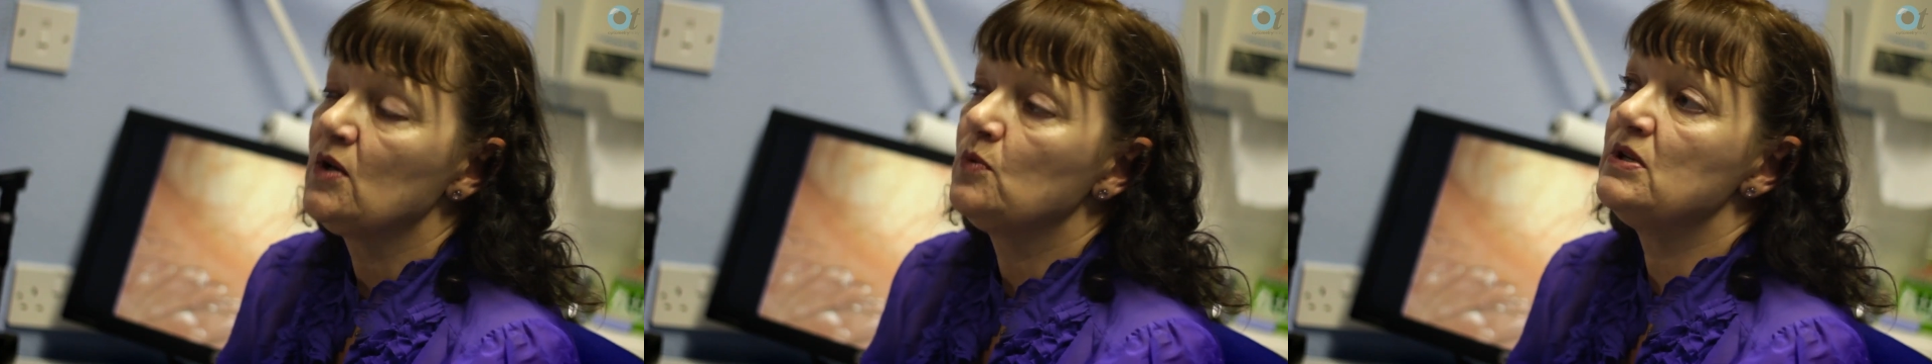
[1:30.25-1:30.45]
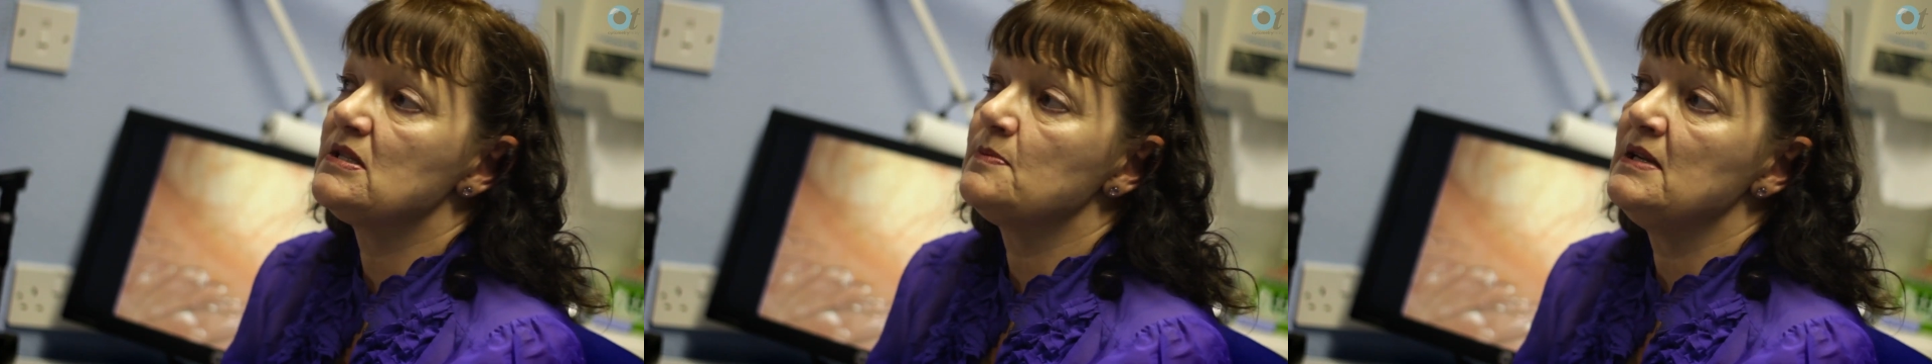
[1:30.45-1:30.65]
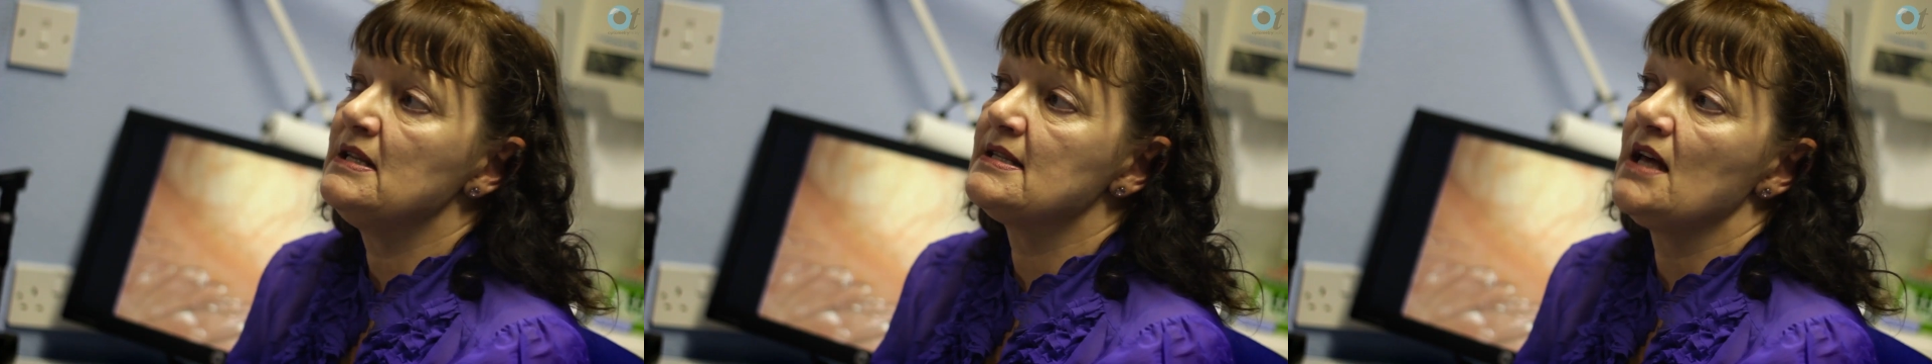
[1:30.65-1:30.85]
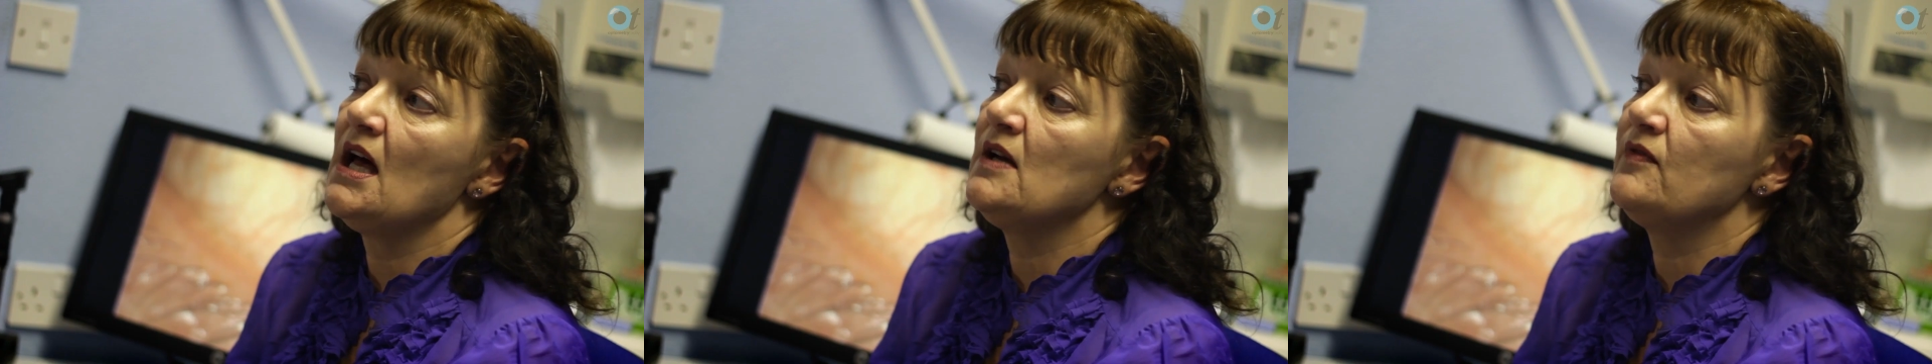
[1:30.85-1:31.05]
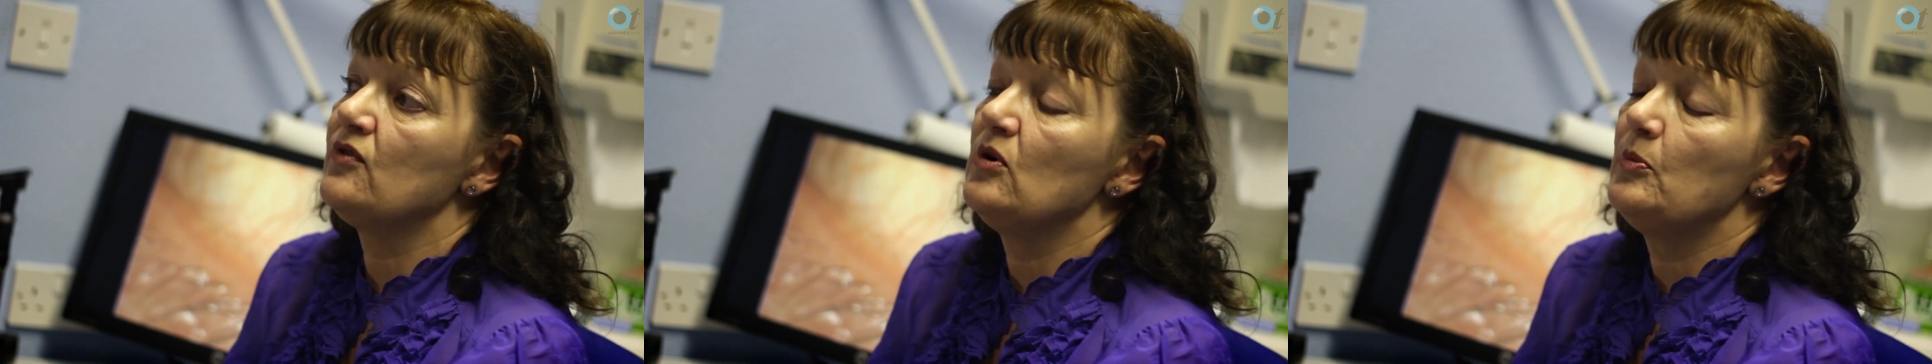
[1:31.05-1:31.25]
which means that
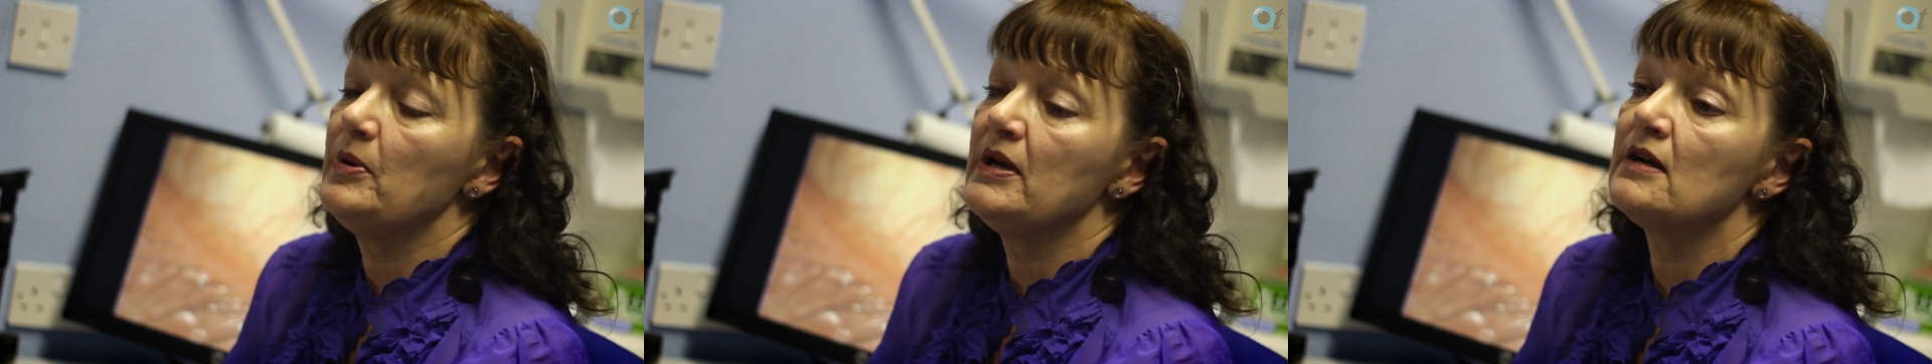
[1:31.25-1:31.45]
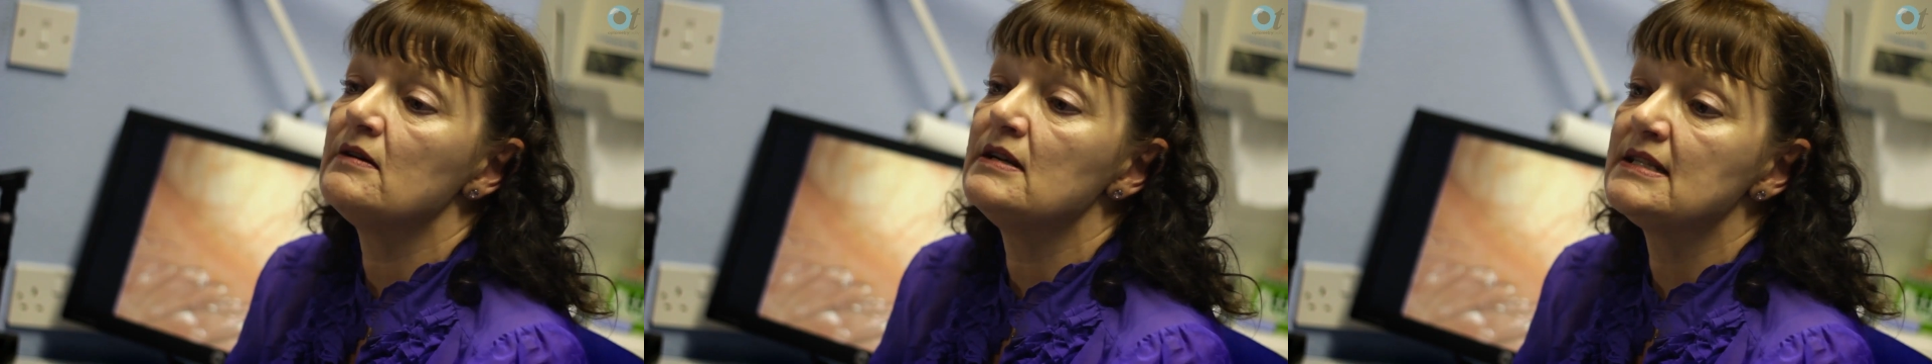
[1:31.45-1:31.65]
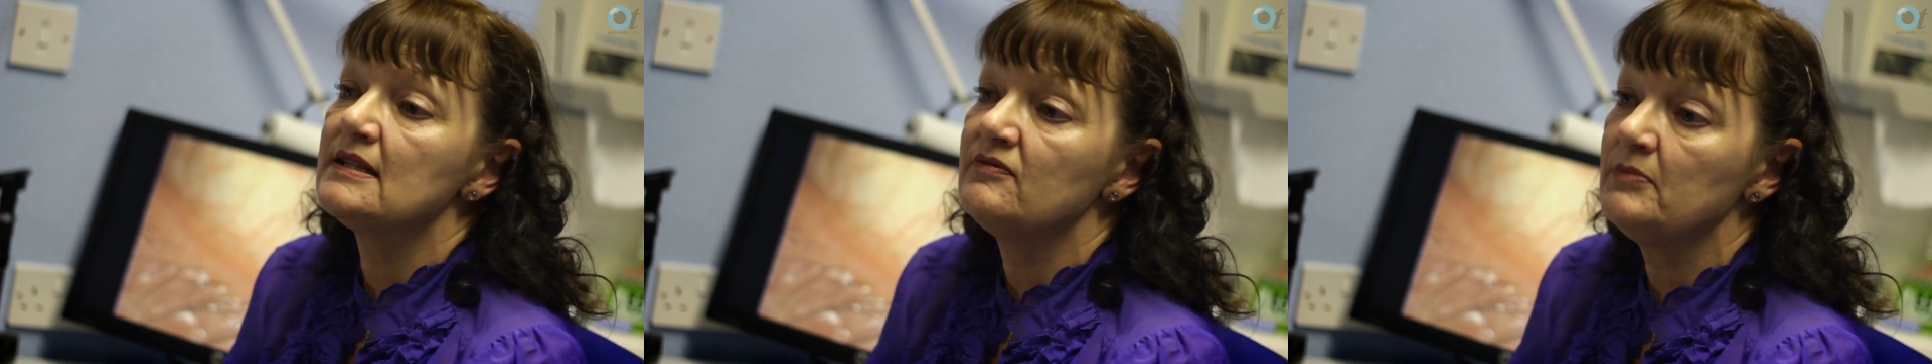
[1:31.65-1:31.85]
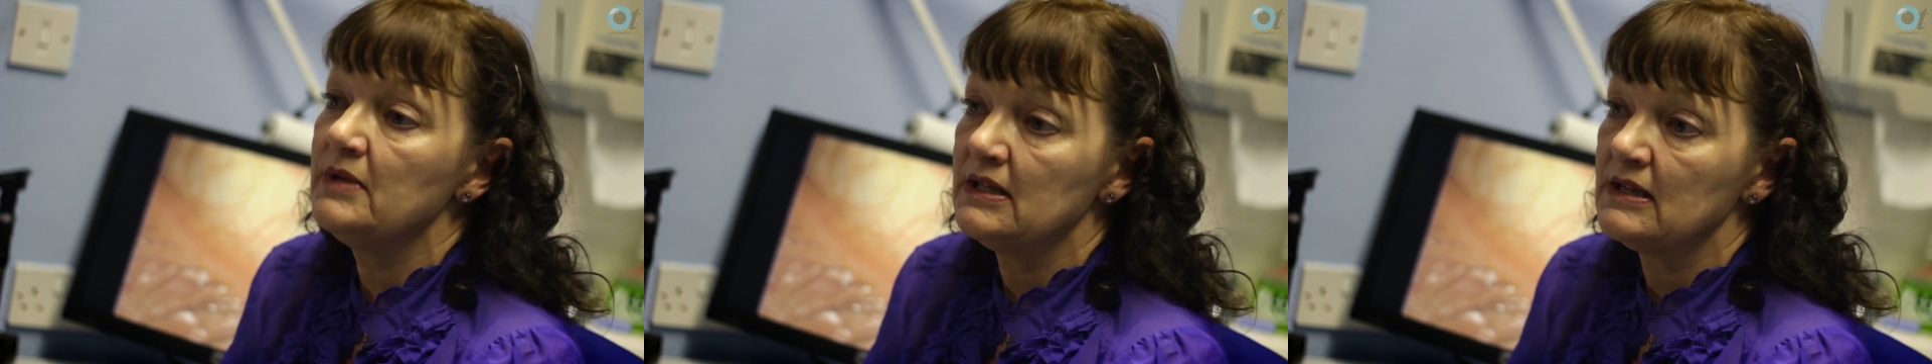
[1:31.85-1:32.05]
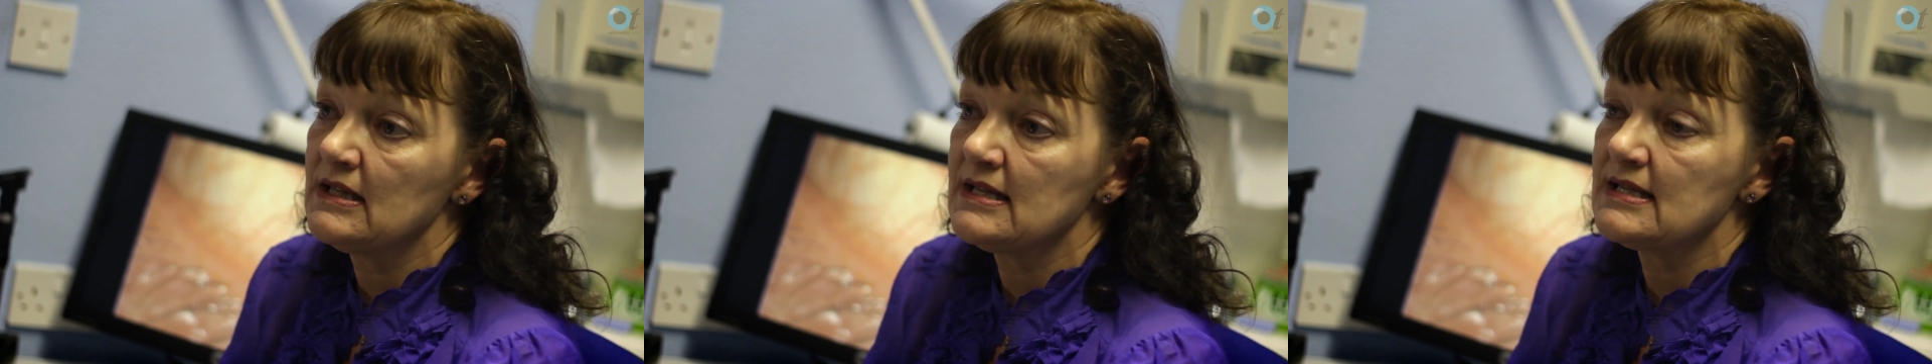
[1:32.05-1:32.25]
over a period of
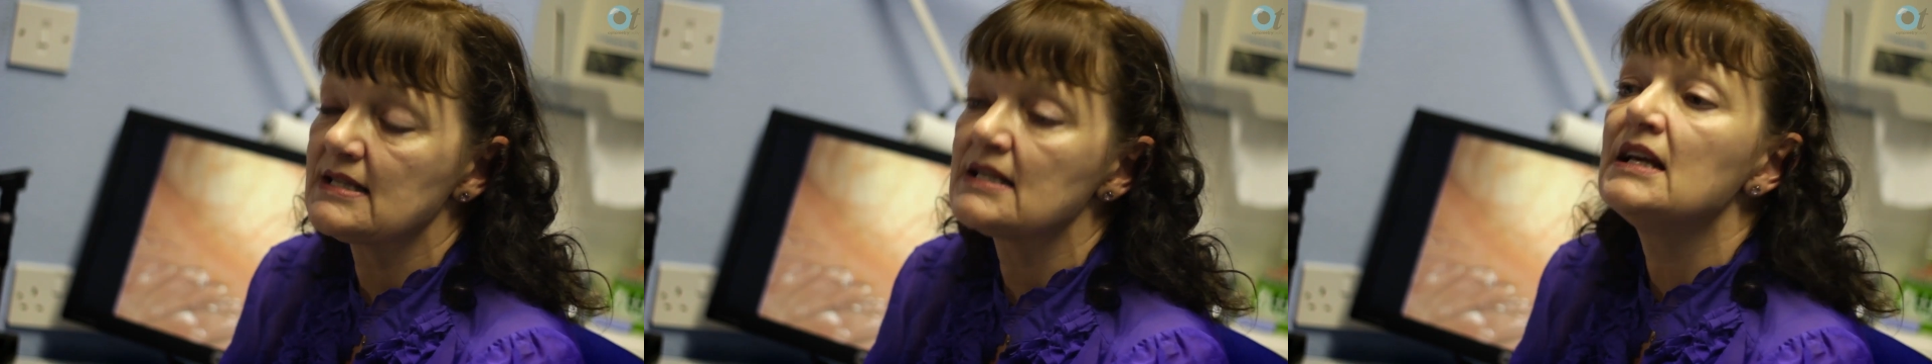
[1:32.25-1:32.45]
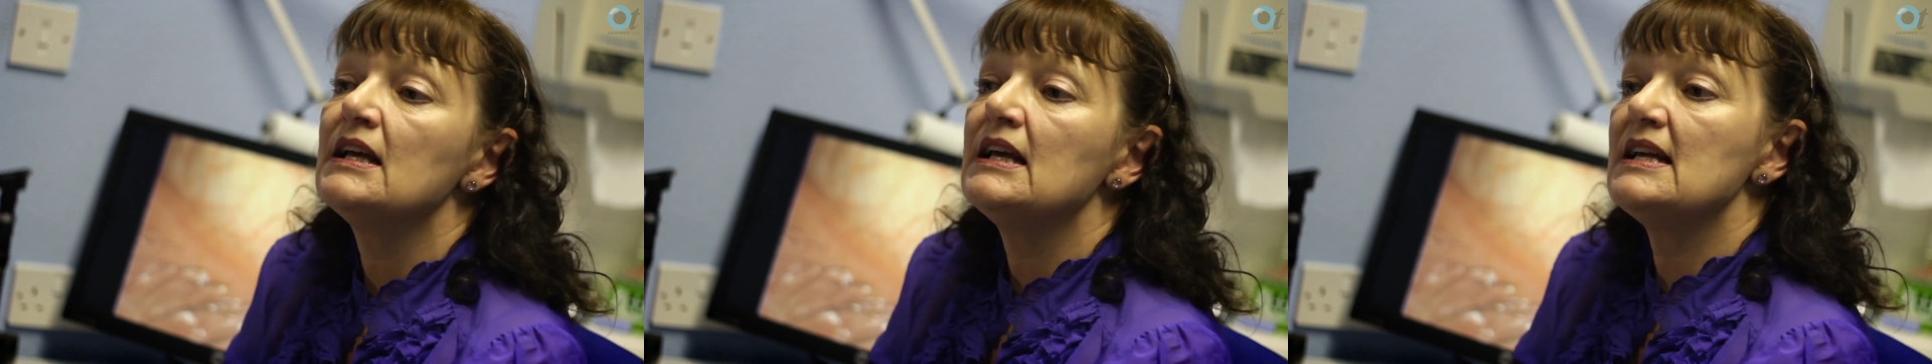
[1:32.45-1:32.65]
months,